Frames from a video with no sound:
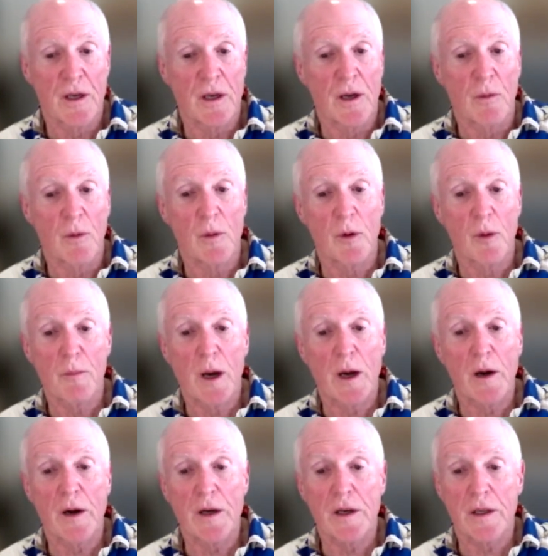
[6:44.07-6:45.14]
We were
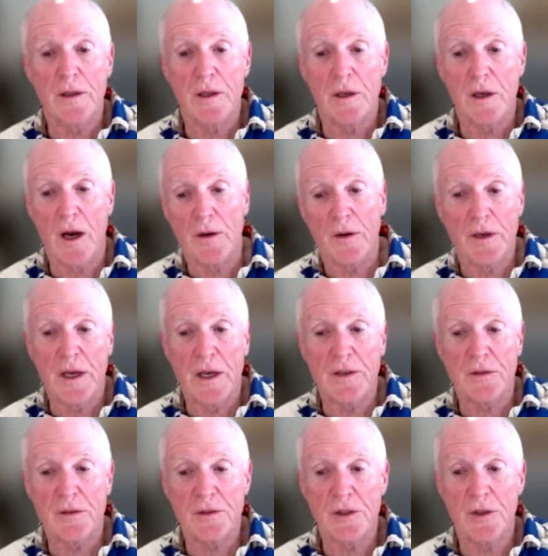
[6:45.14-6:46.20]
married in the
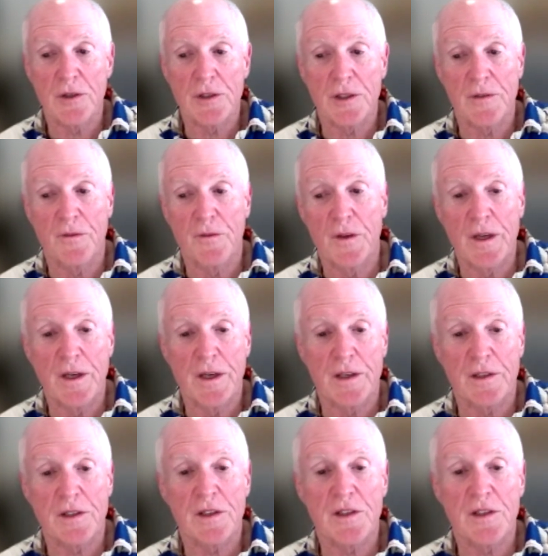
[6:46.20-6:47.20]
Congregational Church in Phoenix